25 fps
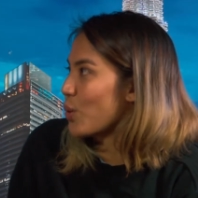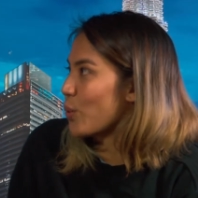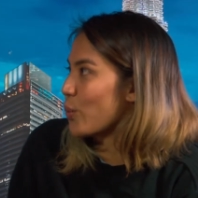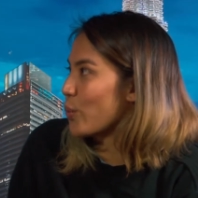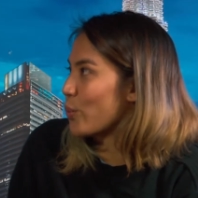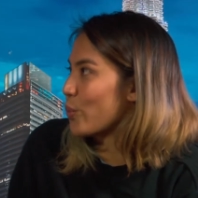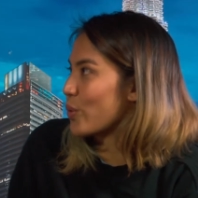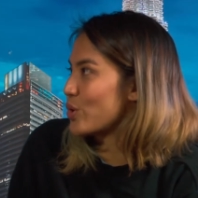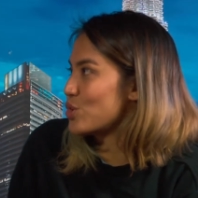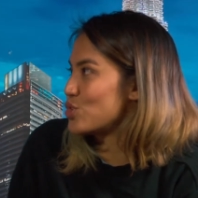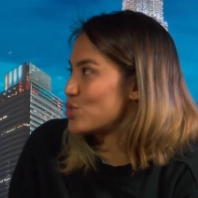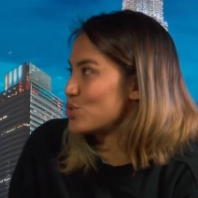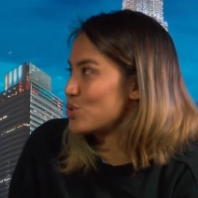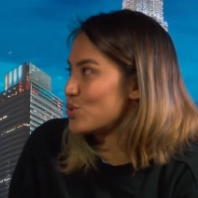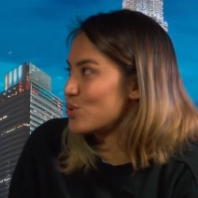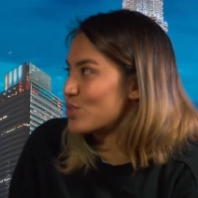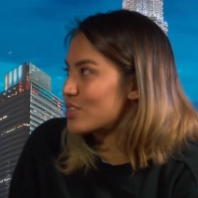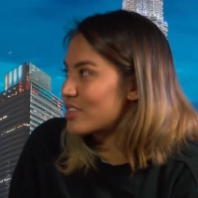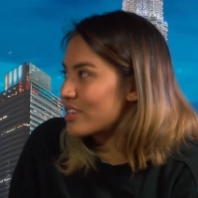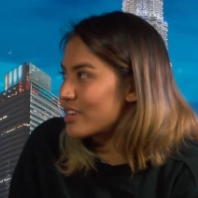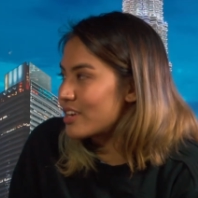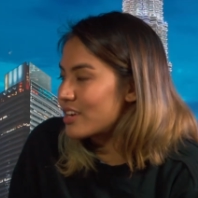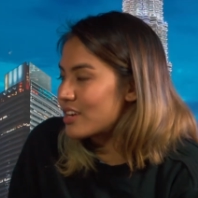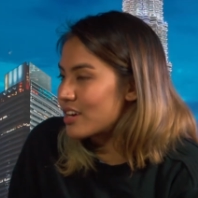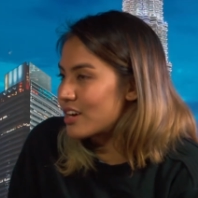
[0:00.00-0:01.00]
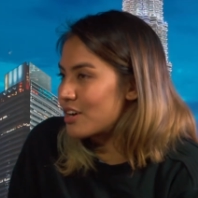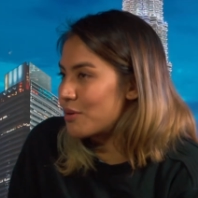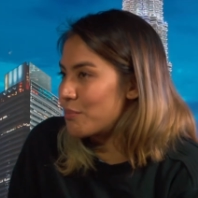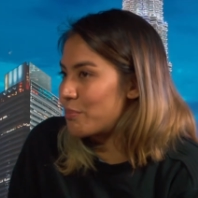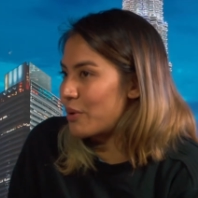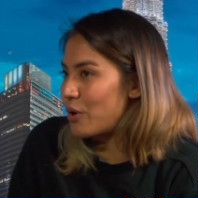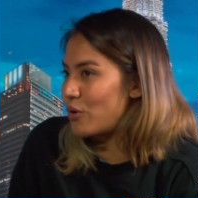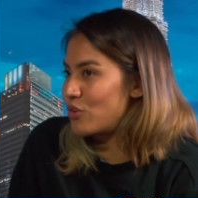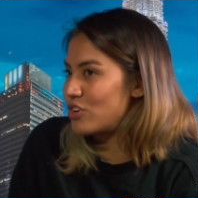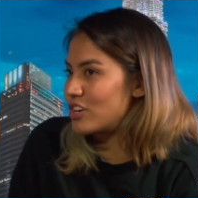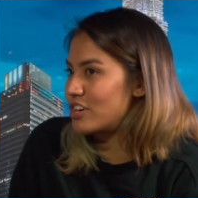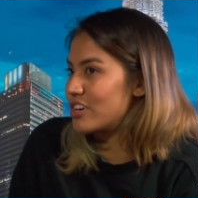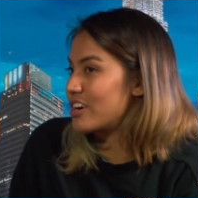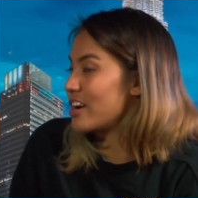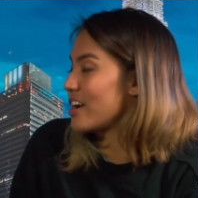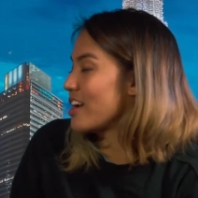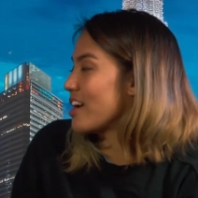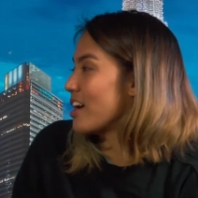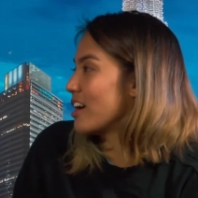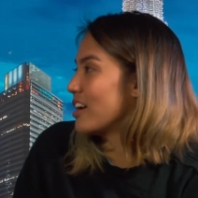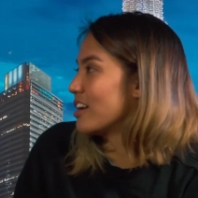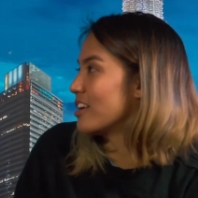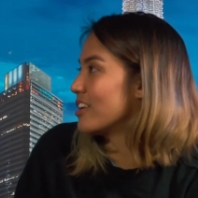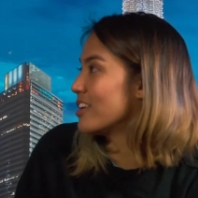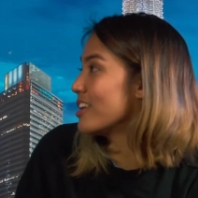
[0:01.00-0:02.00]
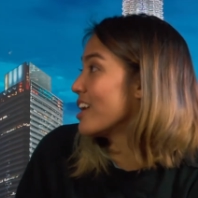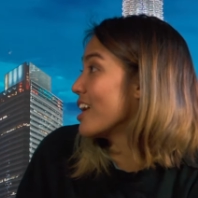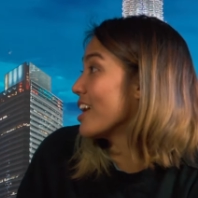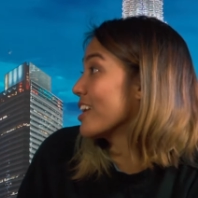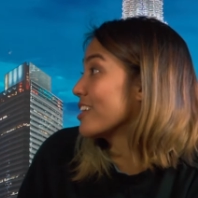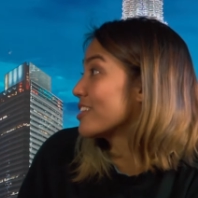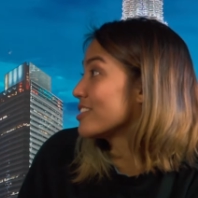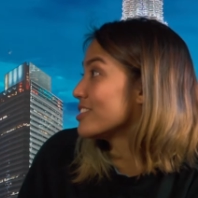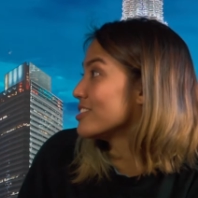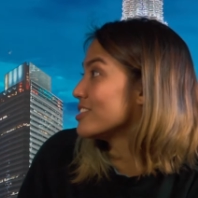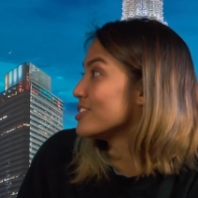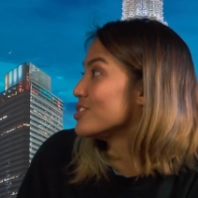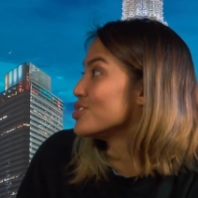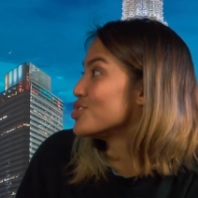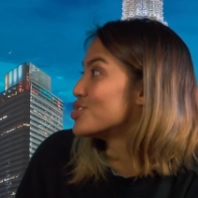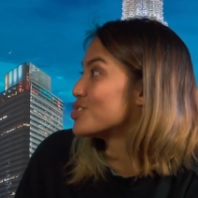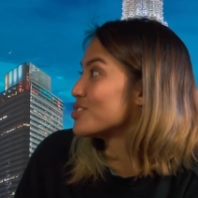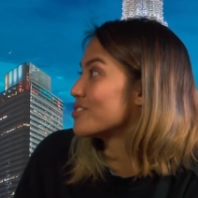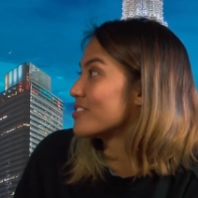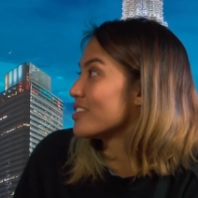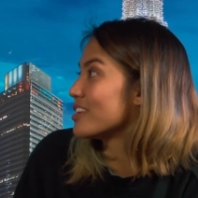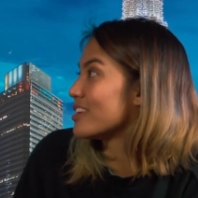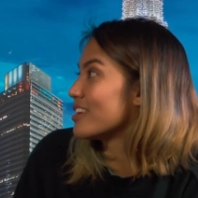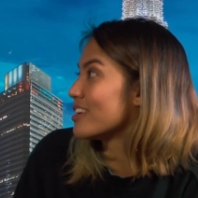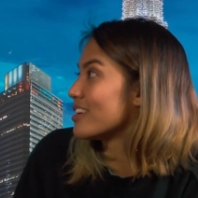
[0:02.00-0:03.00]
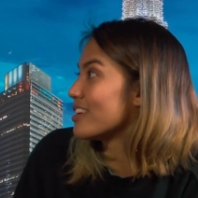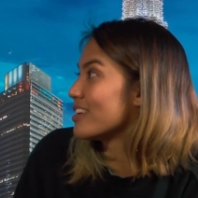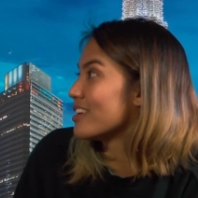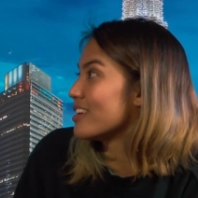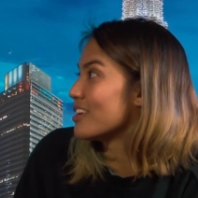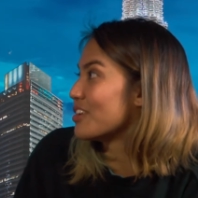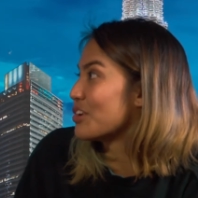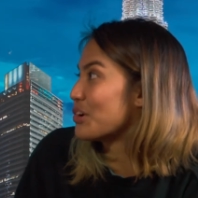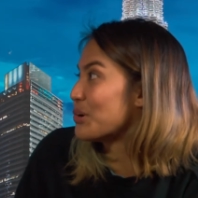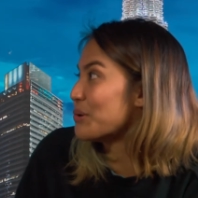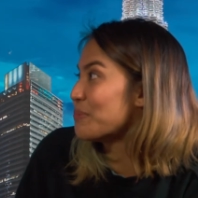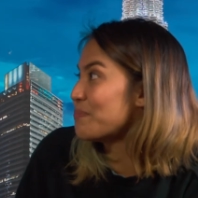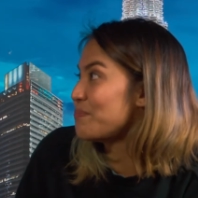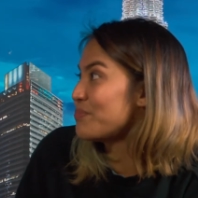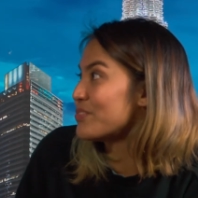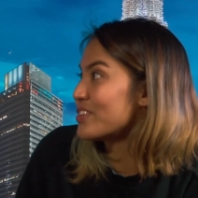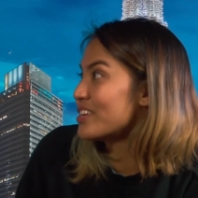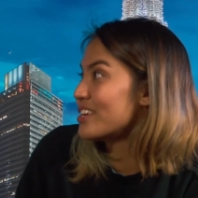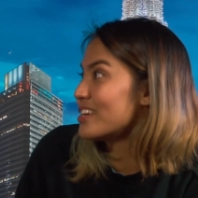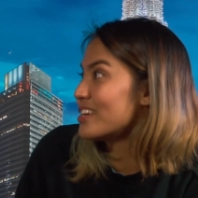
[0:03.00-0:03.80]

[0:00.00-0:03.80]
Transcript: What do you think about her ankle injury, you know?